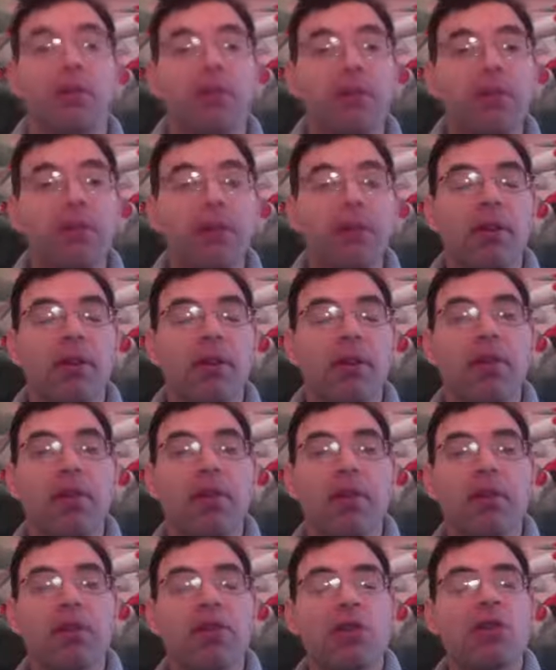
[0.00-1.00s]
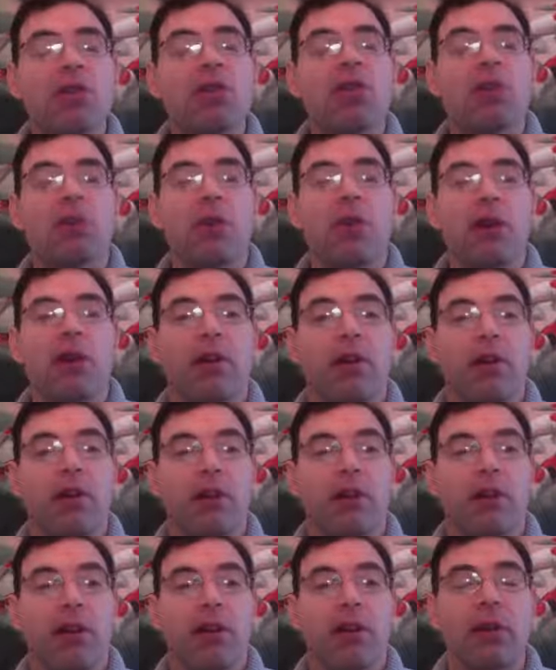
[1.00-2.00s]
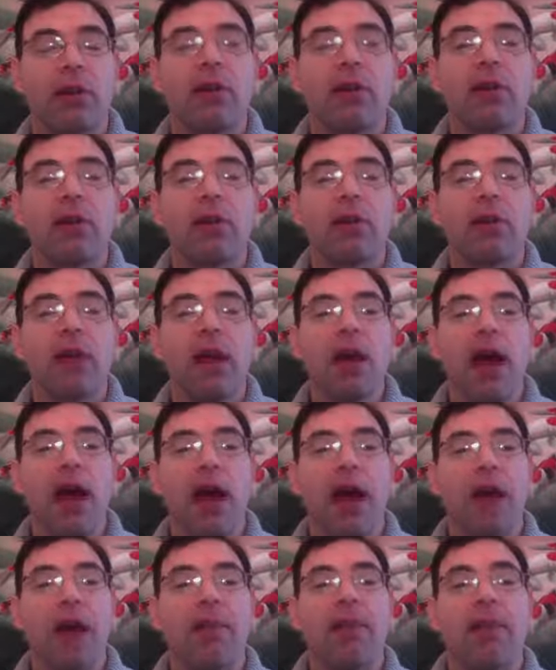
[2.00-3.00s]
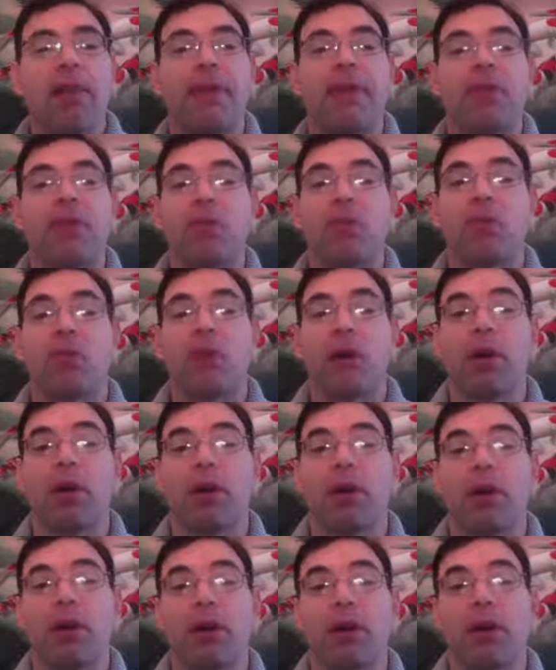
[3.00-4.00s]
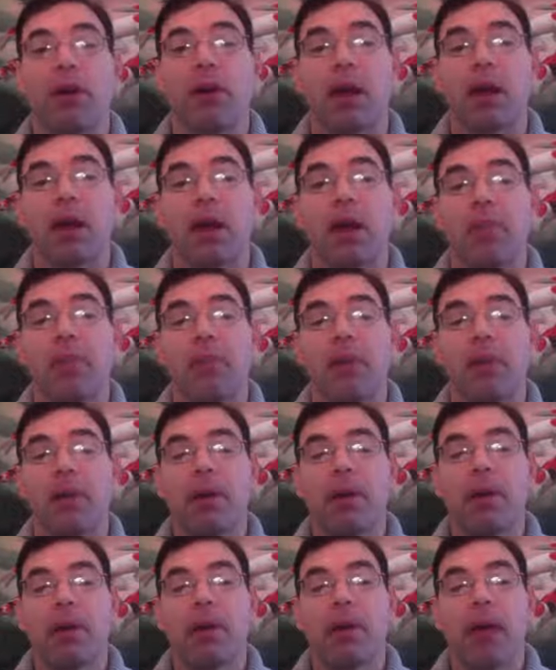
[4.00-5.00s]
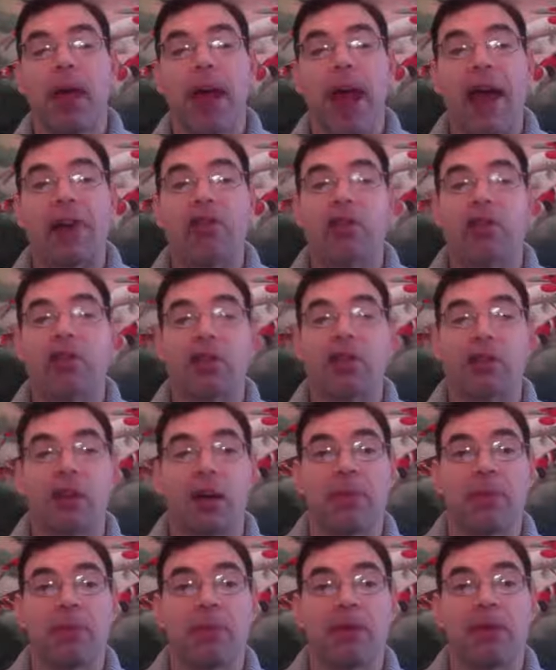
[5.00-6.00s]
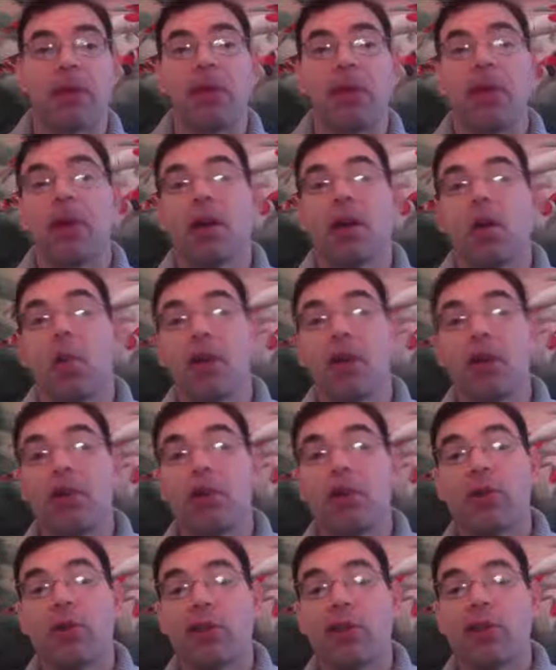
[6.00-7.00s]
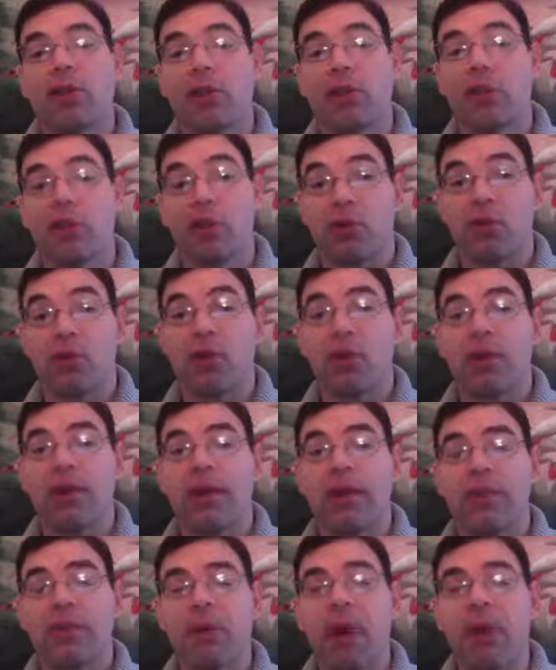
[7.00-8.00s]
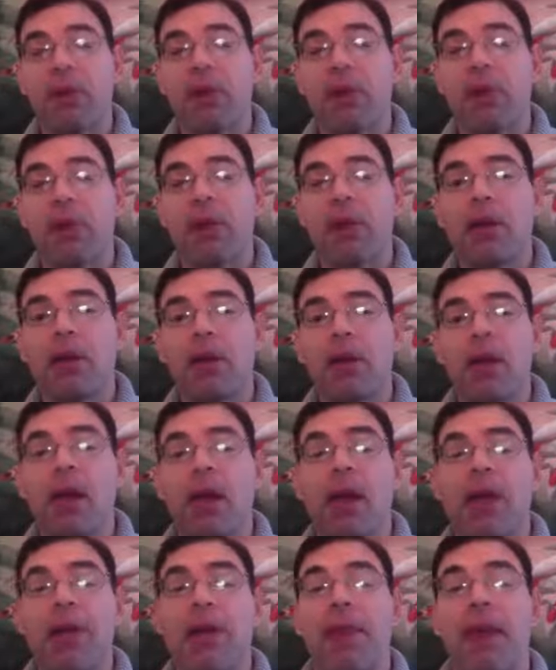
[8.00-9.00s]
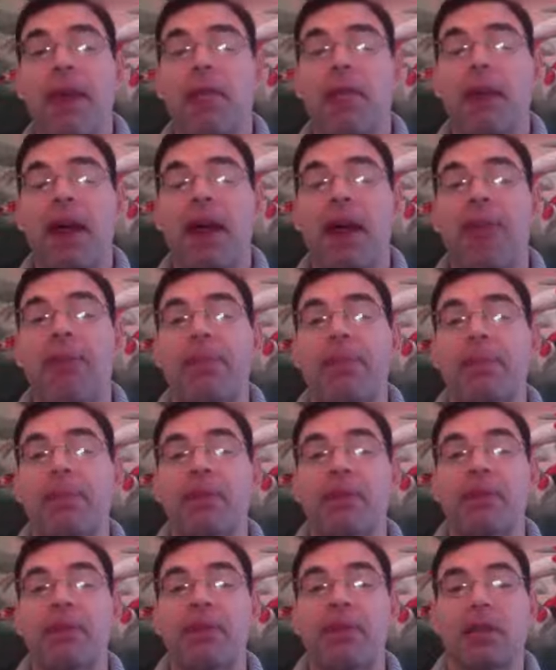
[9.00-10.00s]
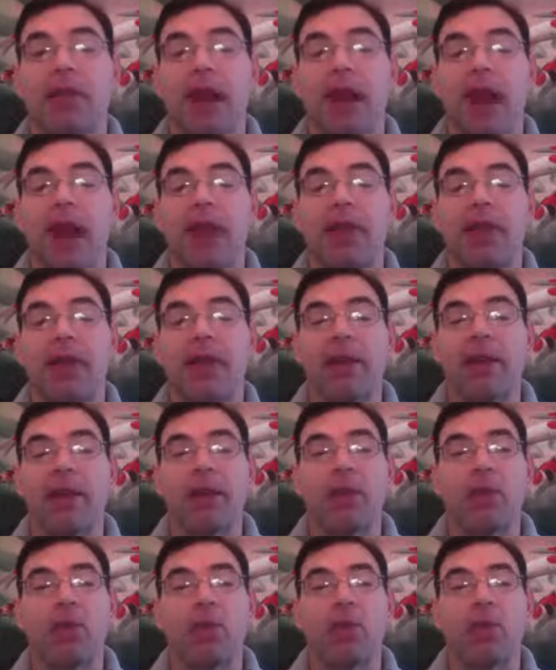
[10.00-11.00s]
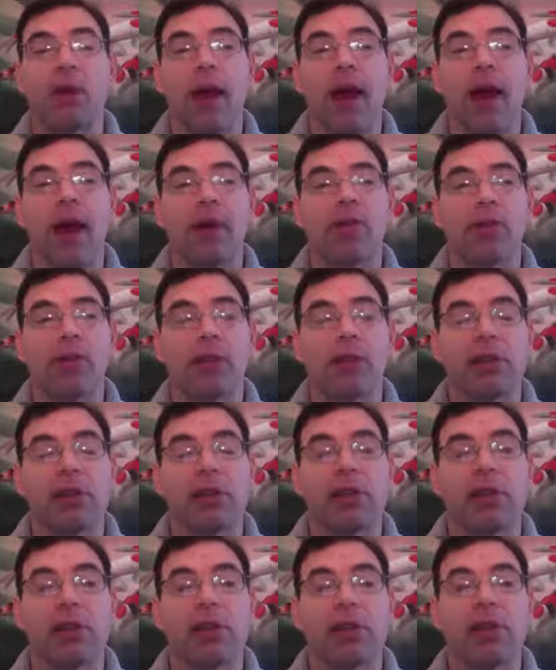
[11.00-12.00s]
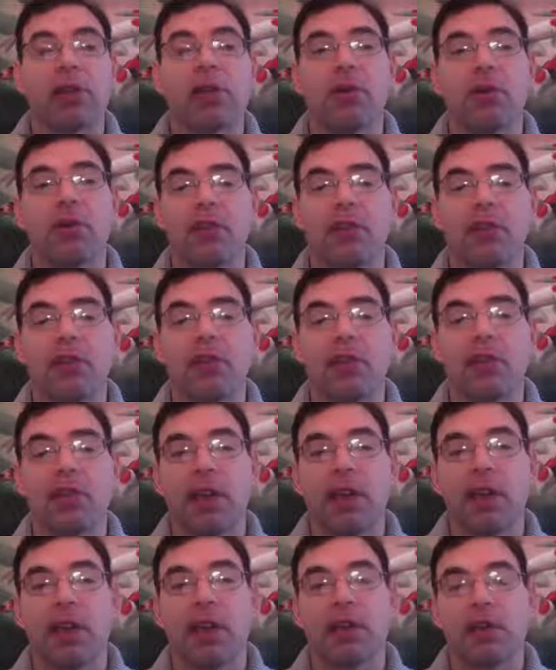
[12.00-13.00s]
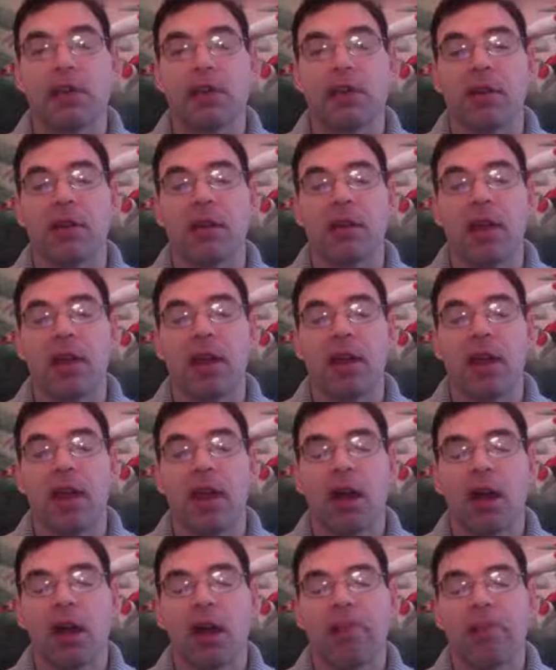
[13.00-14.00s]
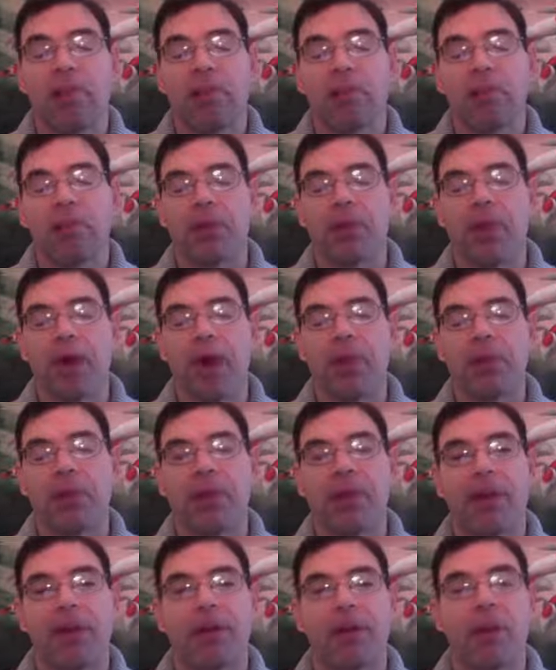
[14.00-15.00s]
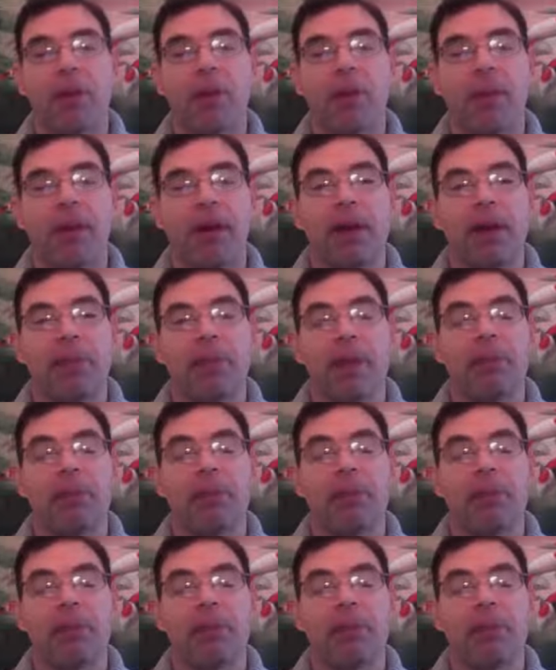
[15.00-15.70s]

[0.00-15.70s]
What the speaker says: the person's usually running on adrenaline, and this is where the anxiousness comes in. Once you address the adrenal glands properly, then what happens is you actually disengage the epinephrine, norepinephrine